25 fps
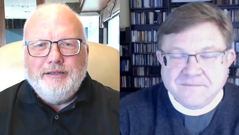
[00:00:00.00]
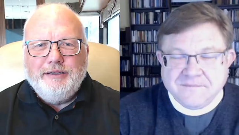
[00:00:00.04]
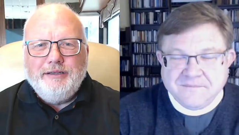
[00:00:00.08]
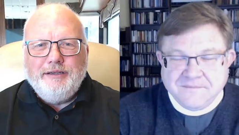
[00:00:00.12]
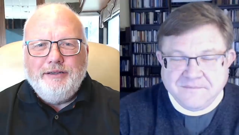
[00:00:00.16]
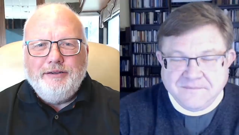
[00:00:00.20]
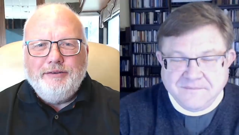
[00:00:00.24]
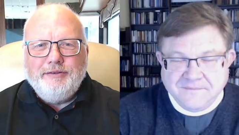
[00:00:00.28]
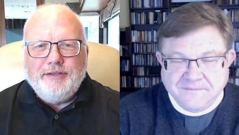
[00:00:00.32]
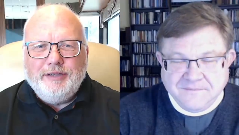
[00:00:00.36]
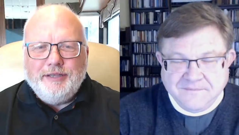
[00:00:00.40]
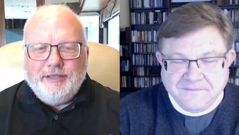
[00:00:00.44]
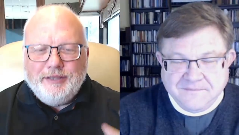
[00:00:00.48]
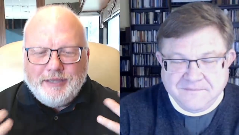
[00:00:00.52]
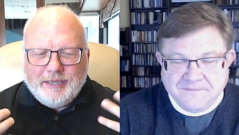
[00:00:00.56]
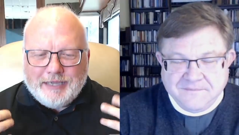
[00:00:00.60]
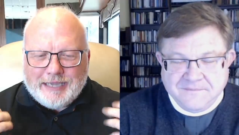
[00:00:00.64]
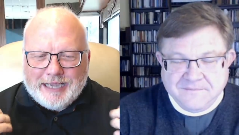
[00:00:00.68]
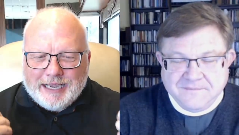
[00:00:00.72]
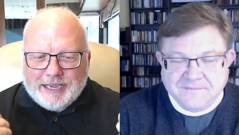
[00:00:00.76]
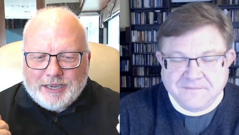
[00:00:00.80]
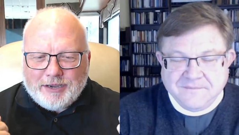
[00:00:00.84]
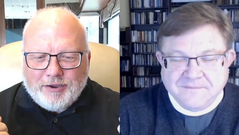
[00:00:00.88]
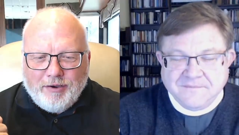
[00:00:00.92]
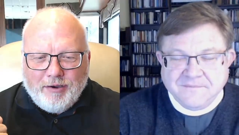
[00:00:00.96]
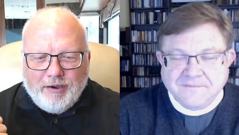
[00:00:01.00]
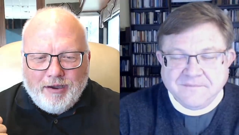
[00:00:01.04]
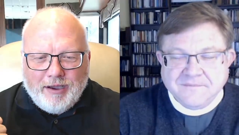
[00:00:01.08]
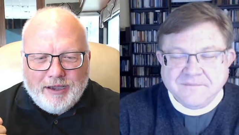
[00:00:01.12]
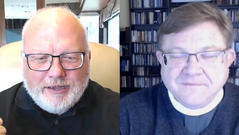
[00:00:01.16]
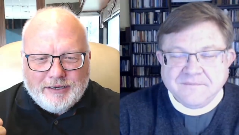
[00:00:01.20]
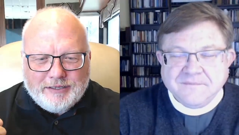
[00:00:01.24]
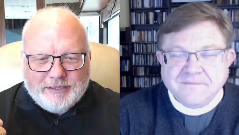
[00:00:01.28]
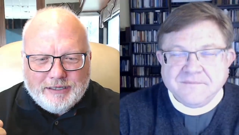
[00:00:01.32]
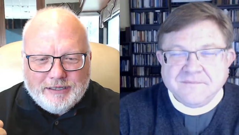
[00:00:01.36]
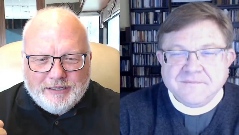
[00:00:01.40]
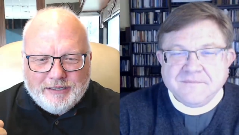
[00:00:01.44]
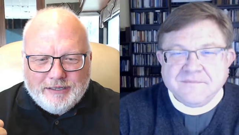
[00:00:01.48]
Speaker 1: You know, they got
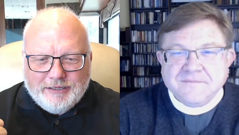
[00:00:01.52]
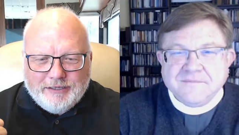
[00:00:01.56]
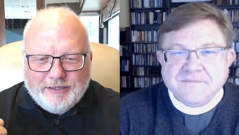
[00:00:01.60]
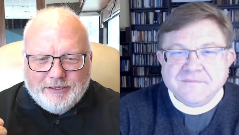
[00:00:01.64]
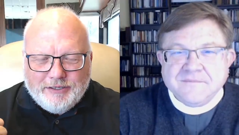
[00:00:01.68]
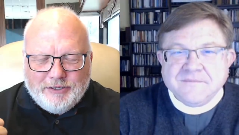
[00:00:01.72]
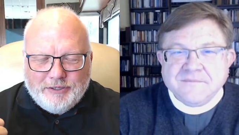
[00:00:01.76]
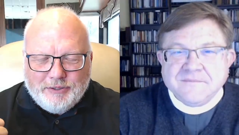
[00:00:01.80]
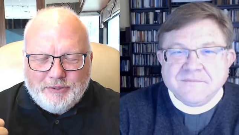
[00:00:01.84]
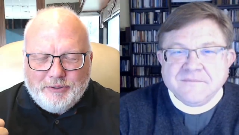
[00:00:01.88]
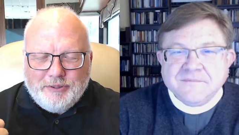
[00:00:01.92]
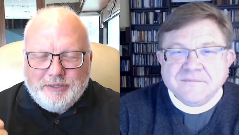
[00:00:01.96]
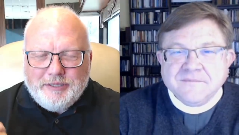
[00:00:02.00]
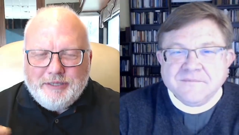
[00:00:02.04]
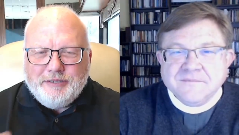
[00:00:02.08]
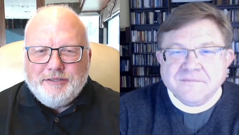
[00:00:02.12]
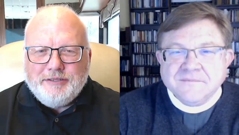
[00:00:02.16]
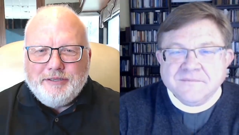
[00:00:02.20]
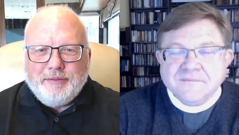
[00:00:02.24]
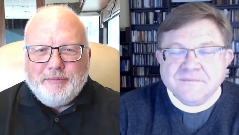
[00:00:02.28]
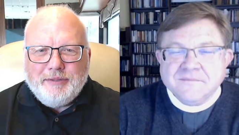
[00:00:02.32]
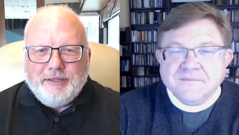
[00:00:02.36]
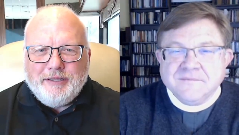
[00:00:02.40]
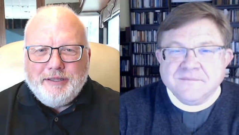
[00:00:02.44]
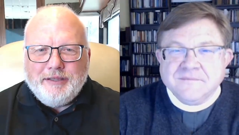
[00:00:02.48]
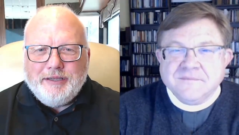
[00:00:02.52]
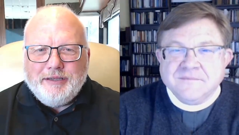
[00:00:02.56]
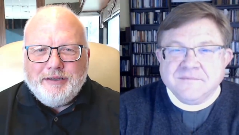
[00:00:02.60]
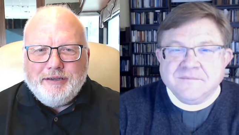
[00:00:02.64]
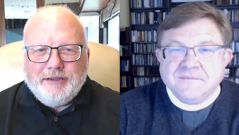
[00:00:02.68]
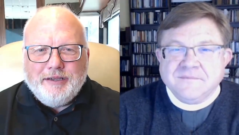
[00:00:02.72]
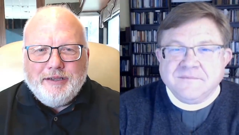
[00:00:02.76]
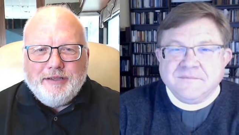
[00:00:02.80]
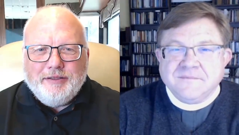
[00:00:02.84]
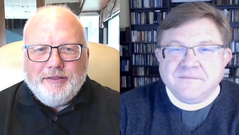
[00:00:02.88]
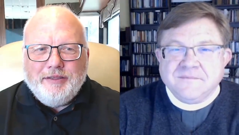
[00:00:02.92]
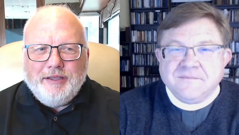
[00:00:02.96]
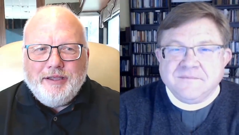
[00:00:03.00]
caught doing something that
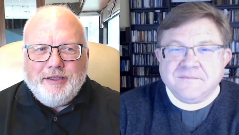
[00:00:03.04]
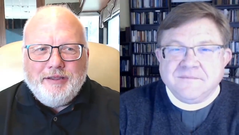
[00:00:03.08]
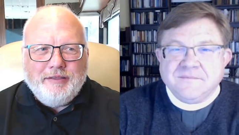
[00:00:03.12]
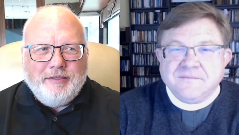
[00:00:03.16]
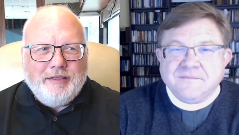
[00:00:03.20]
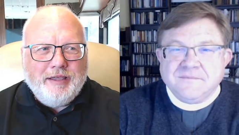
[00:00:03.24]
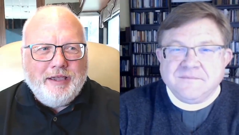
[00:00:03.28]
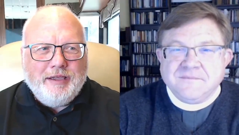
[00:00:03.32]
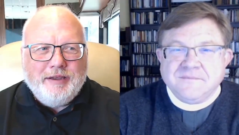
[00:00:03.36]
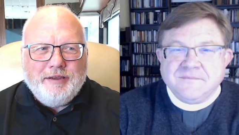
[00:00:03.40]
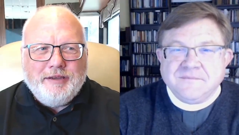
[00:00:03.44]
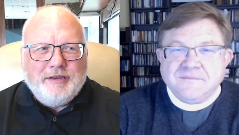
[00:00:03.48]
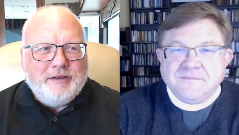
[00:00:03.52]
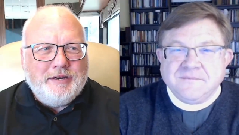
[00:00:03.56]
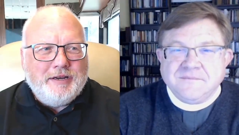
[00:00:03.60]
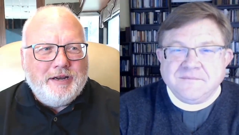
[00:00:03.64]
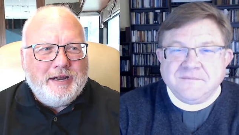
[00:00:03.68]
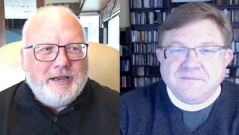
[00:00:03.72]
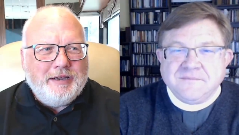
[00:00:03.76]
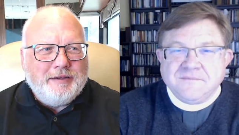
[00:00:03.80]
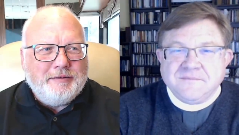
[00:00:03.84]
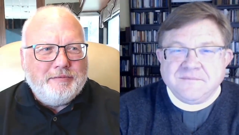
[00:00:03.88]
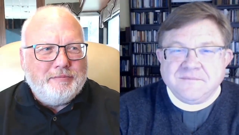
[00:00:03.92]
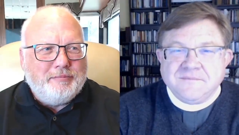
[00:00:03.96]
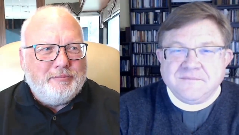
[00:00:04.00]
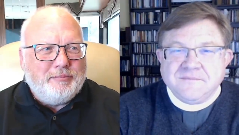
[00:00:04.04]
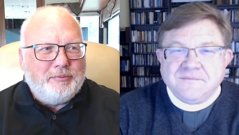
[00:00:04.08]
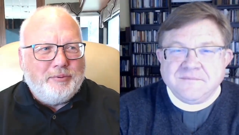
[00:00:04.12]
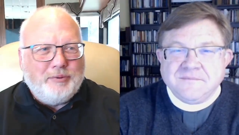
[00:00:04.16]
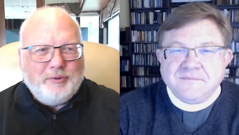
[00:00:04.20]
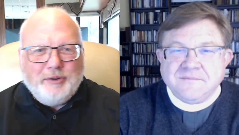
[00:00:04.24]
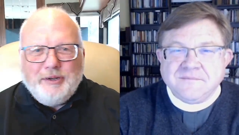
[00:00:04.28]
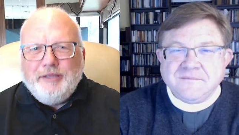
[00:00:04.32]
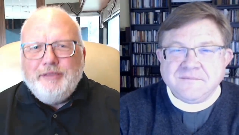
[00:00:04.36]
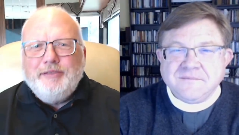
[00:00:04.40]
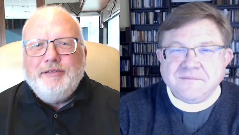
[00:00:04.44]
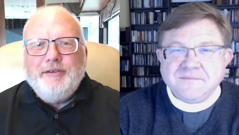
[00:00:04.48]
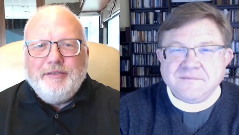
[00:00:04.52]
they did not
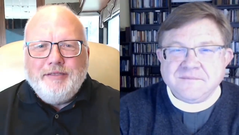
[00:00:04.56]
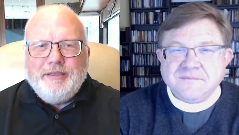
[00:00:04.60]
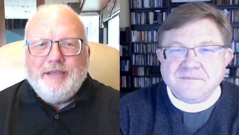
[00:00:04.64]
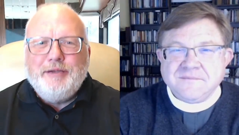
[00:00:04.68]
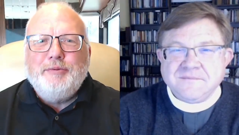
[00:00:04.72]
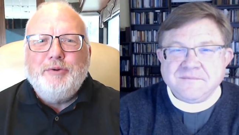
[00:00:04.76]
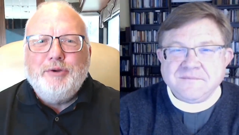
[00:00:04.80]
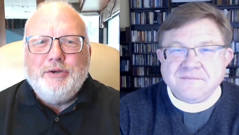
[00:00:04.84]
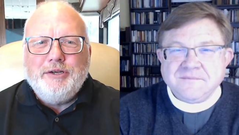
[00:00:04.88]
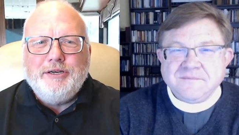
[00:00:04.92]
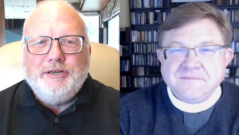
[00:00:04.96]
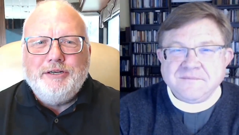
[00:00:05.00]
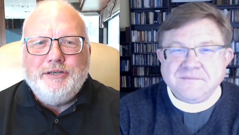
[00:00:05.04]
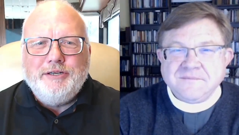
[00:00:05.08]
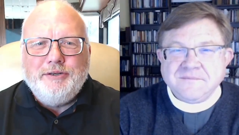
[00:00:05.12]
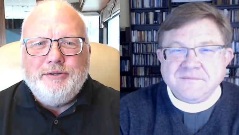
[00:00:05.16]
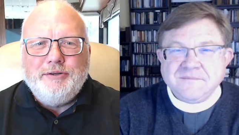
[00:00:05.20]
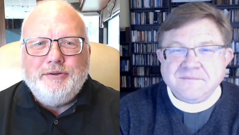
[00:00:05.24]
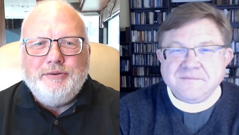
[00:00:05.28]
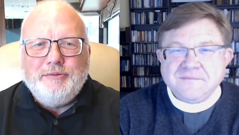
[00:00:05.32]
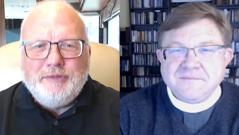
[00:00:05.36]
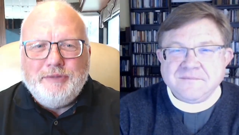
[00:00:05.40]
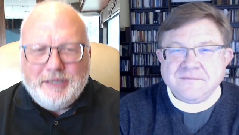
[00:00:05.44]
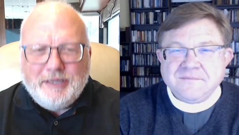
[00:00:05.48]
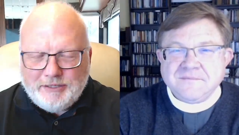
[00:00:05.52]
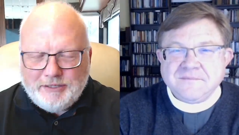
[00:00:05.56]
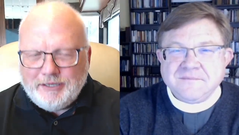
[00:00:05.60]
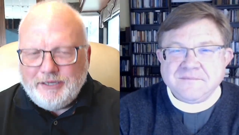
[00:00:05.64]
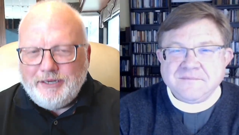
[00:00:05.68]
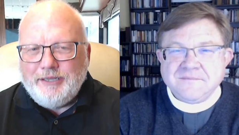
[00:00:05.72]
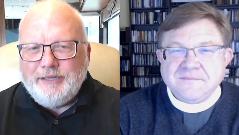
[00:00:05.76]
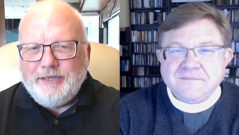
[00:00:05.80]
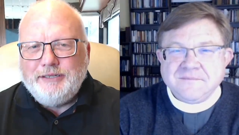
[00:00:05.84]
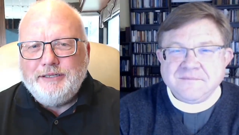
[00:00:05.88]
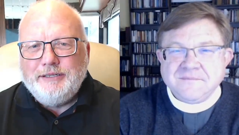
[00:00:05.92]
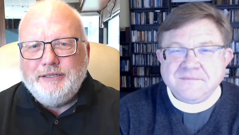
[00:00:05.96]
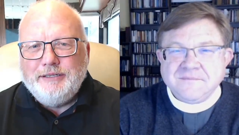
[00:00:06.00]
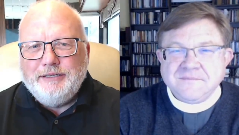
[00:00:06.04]
pre-think they were going to do. They did it,